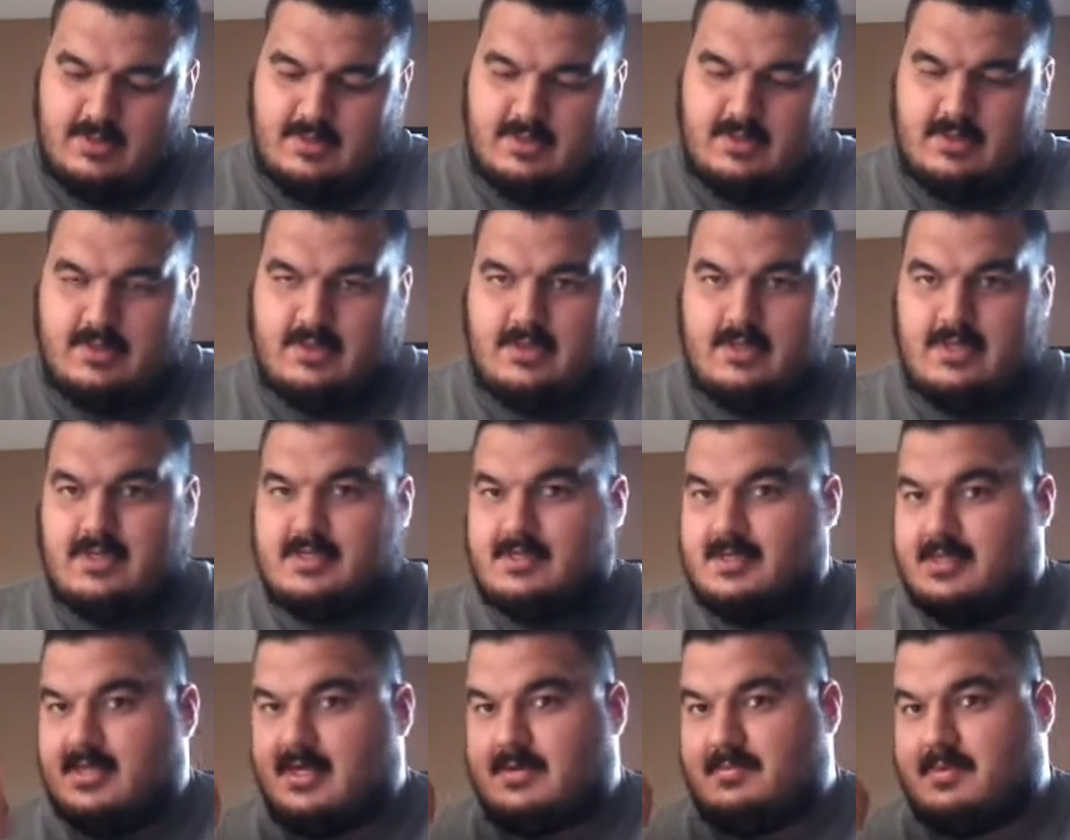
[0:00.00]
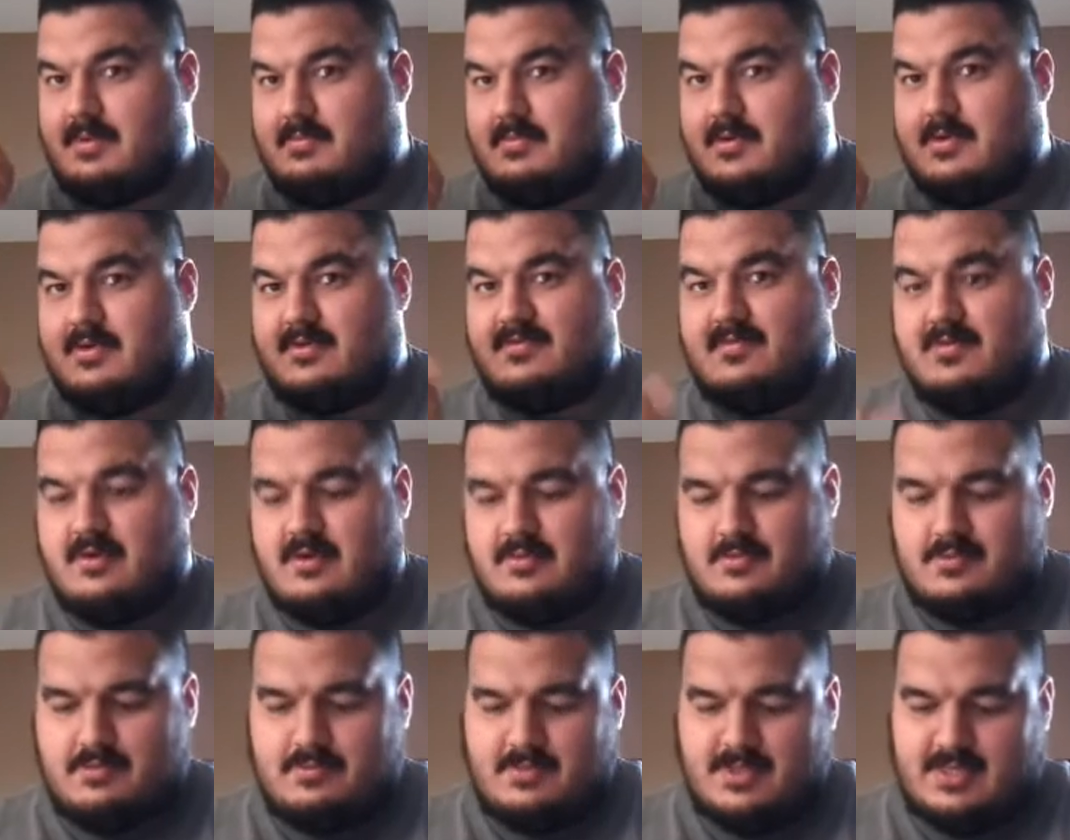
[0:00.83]
I'd like to thank my brother for
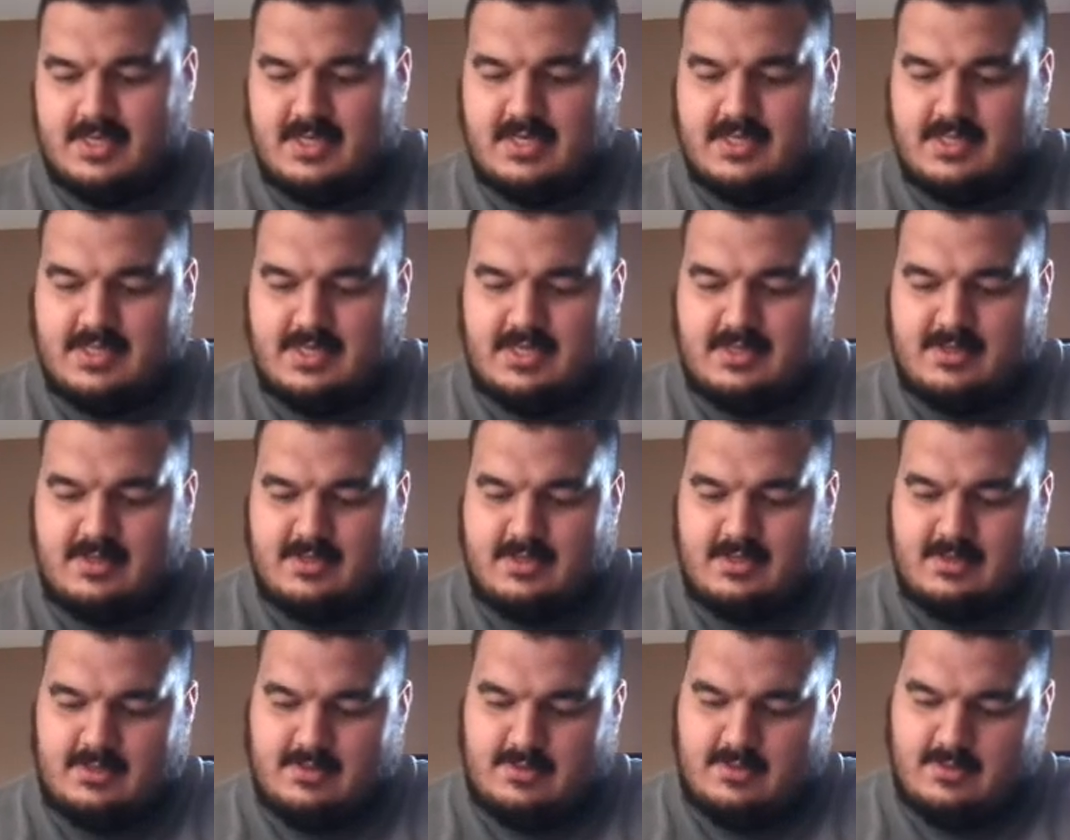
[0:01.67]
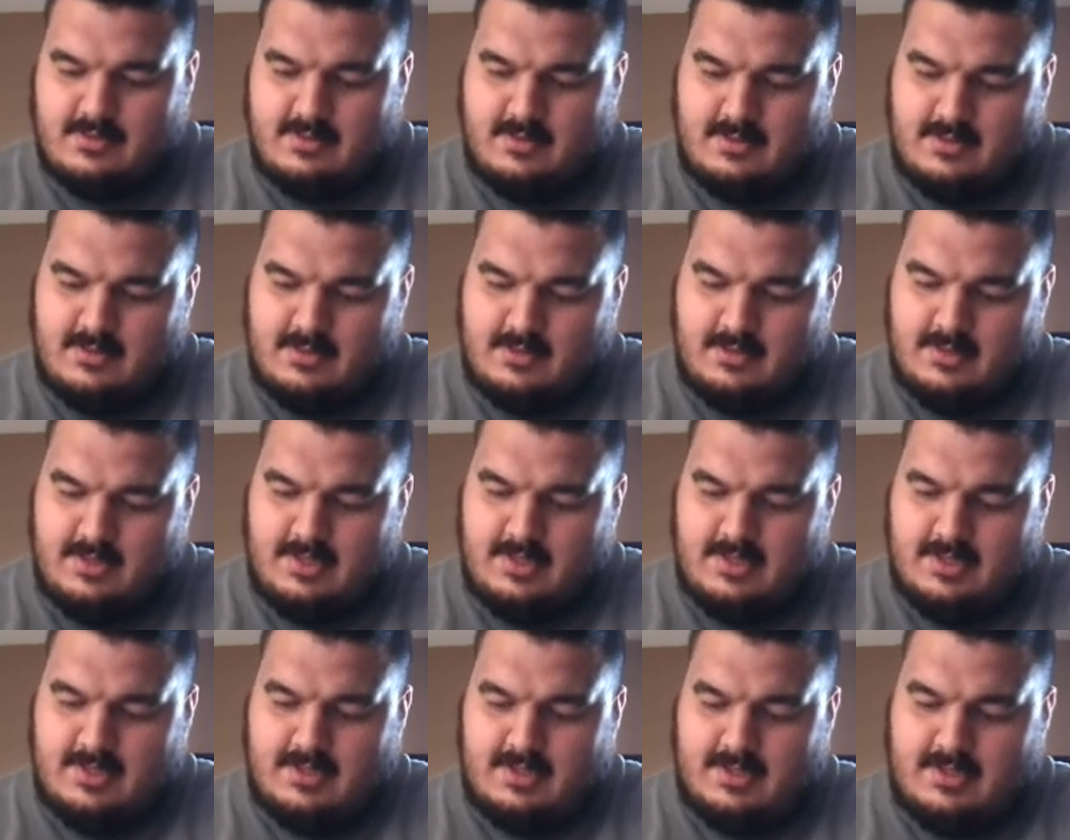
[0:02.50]
helping me get that thing.
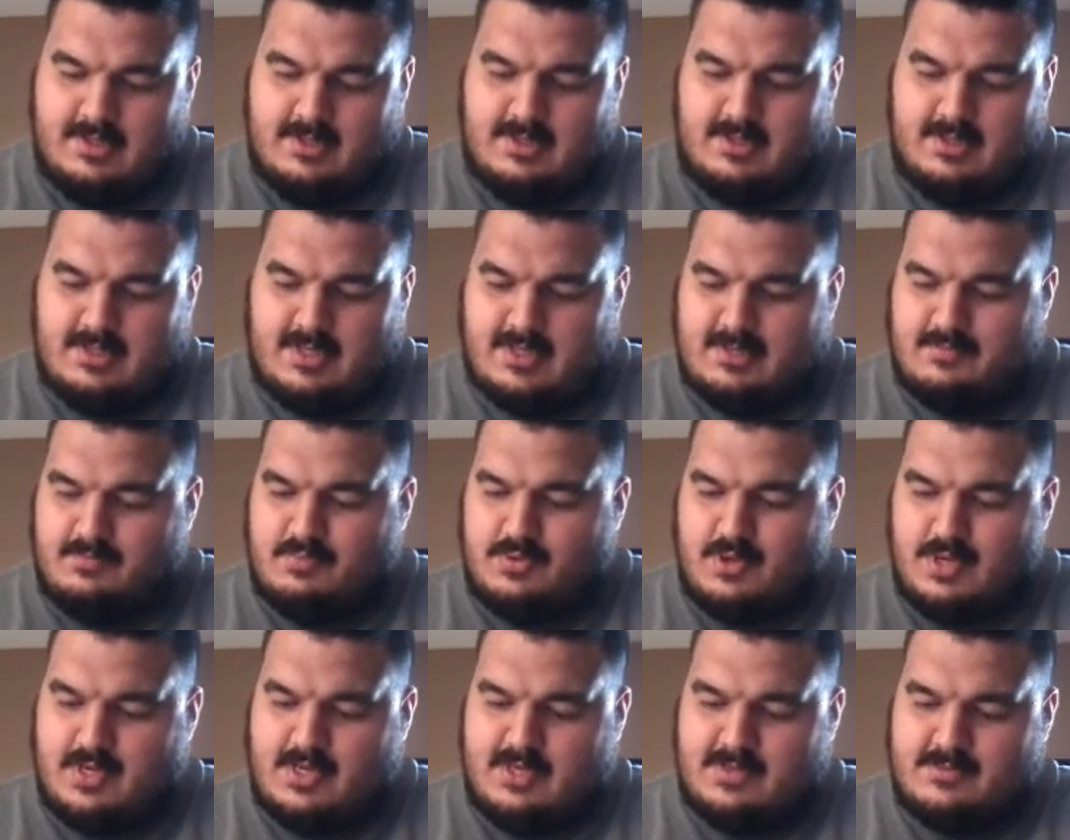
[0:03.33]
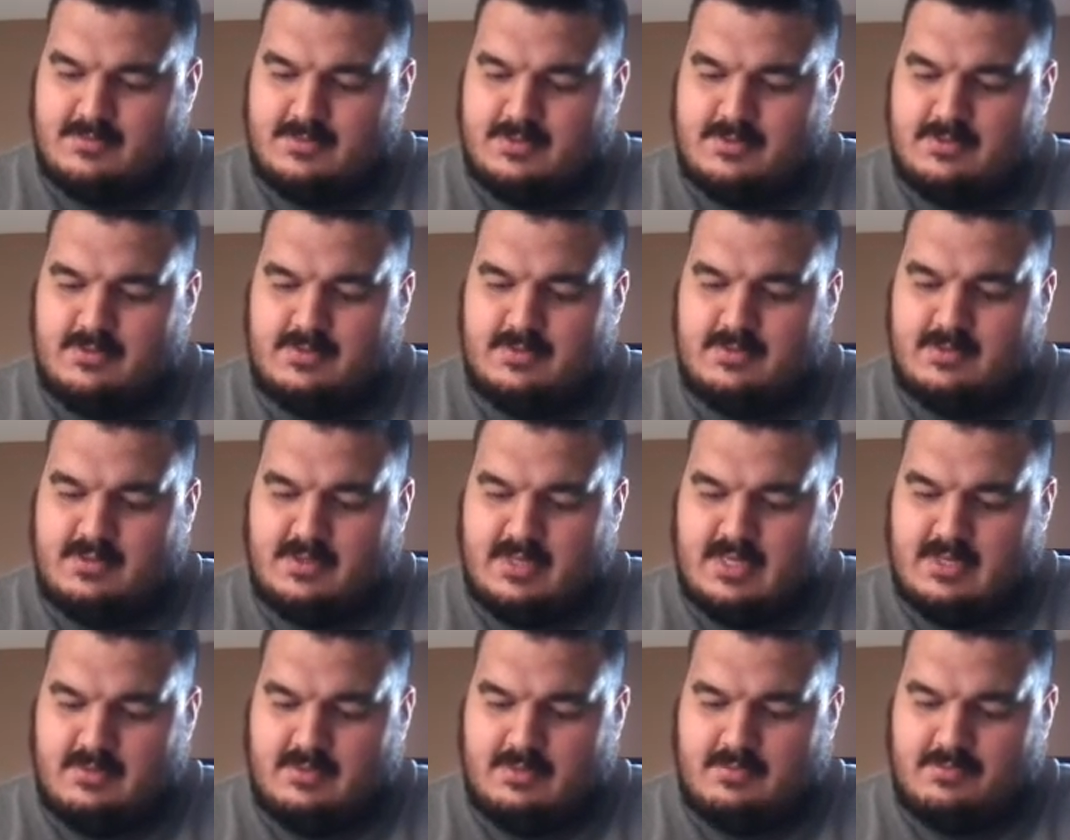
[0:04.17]
He had Prime, so it
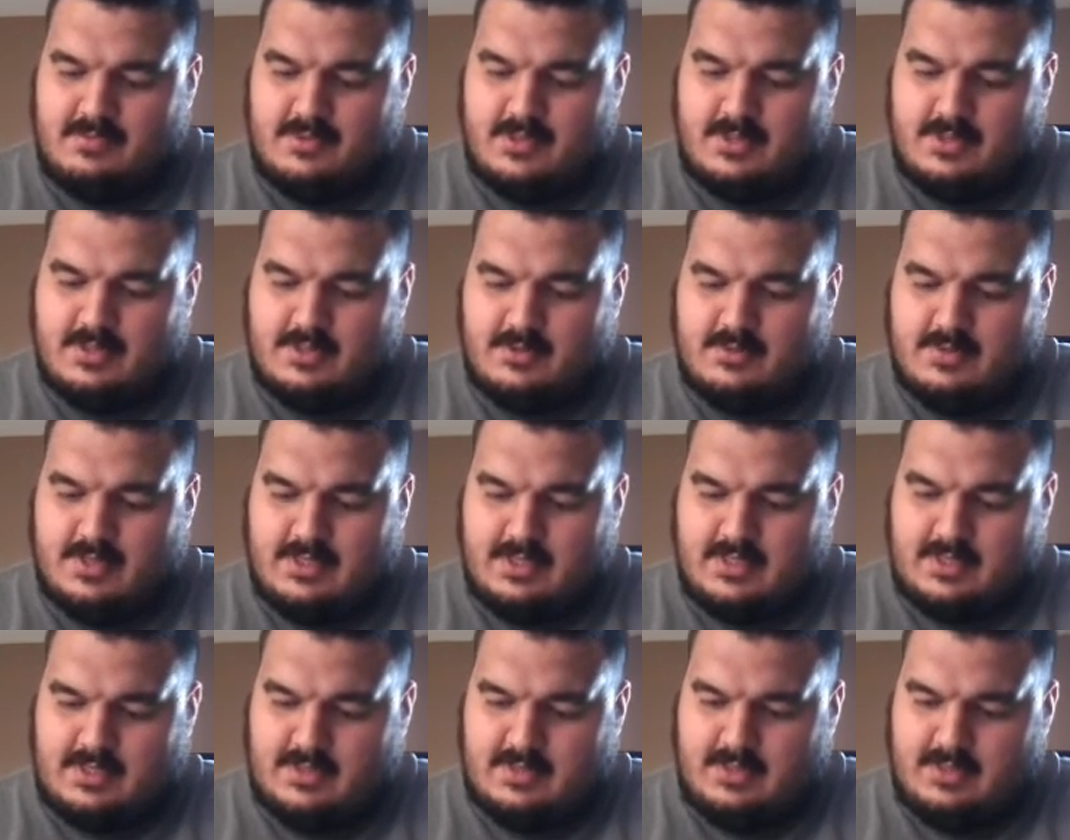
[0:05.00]
came in pretty quick.